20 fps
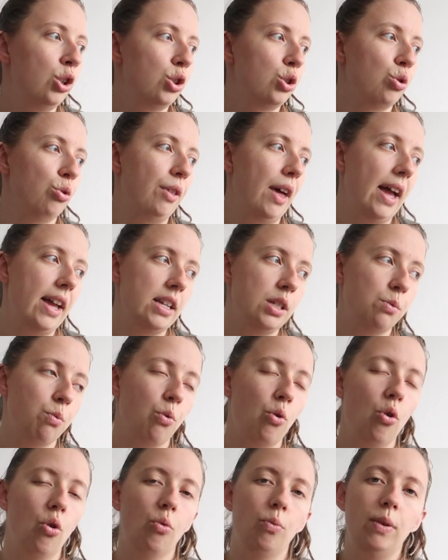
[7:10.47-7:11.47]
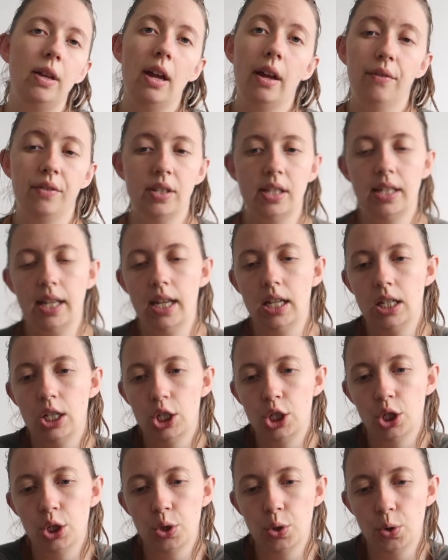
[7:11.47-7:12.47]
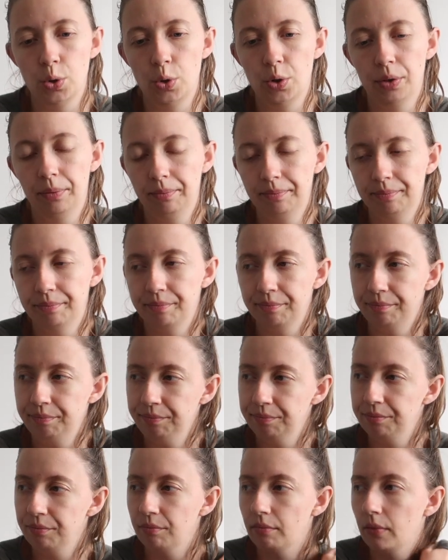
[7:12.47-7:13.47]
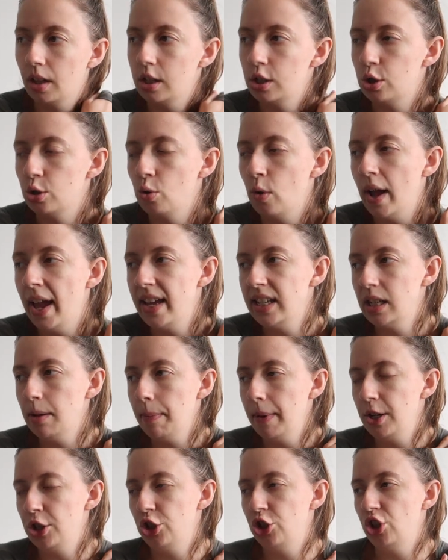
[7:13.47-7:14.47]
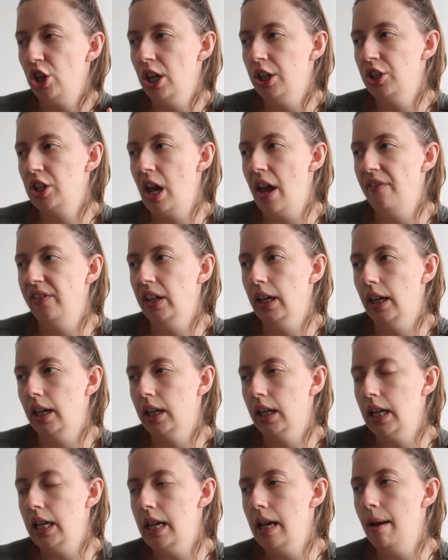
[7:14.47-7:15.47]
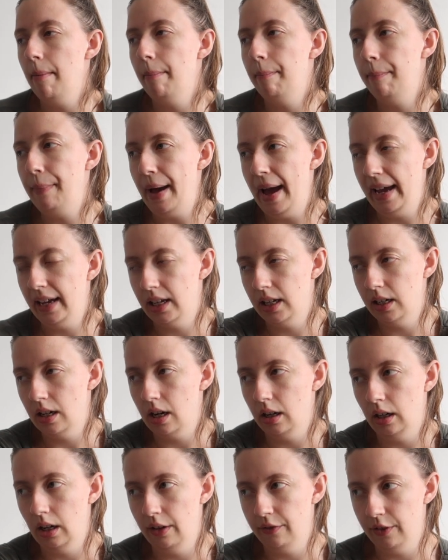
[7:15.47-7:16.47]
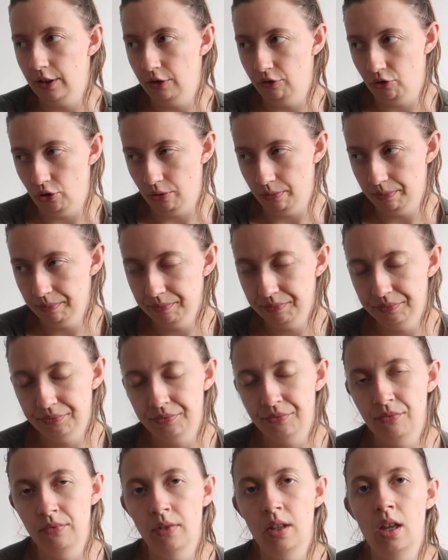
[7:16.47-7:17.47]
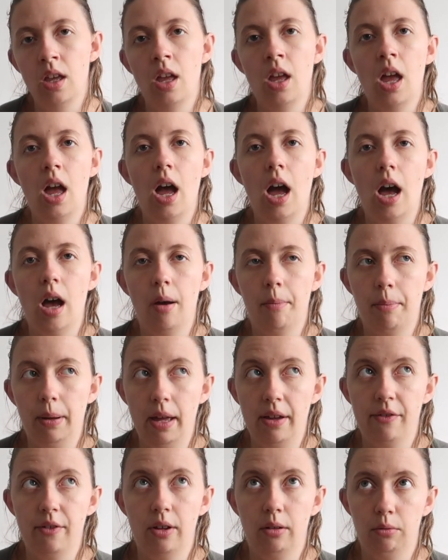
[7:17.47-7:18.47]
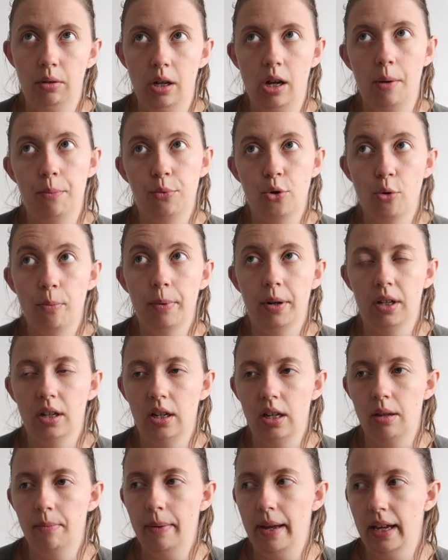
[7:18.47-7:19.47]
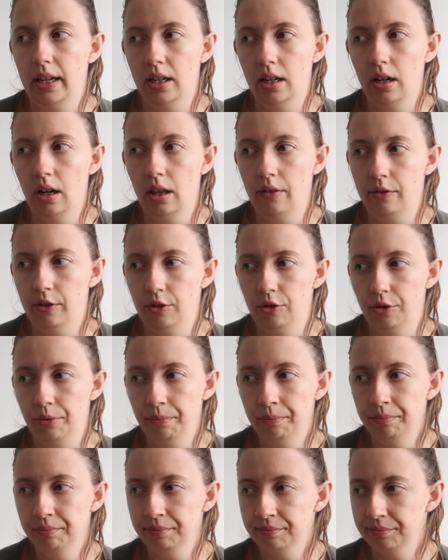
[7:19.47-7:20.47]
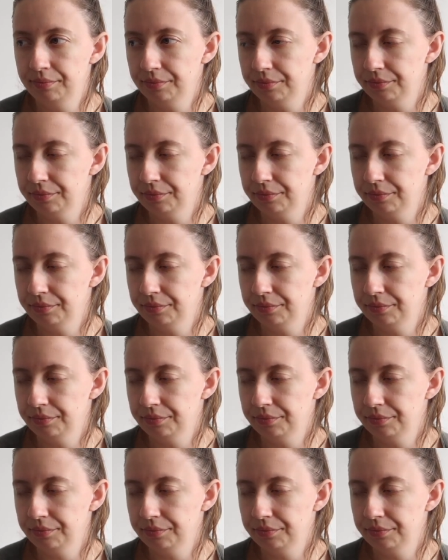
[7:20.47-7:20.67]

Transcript: So that is what we have decided to do. So it is a bit strange having a crate back in our living room. A proper crate back in our living room.